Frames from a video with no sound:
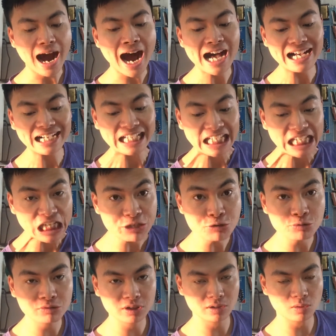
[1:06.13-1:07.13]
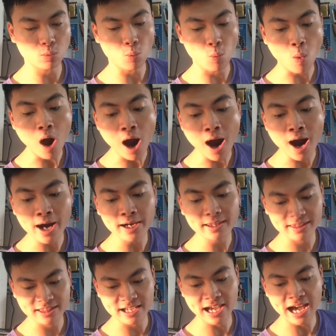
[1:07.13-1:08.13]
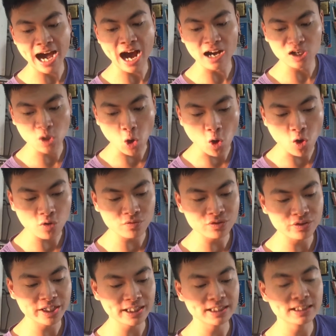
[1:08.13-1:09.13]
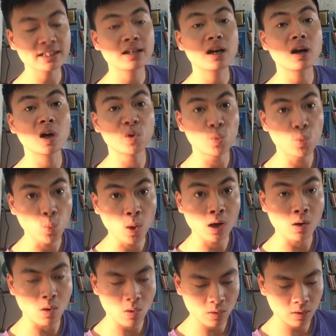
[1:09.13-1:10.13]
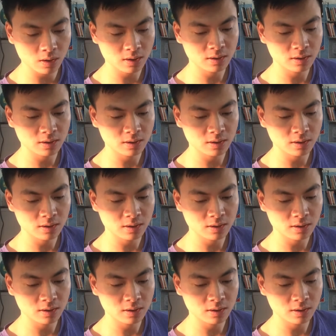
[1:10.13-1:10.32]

are killed while they are covering a war.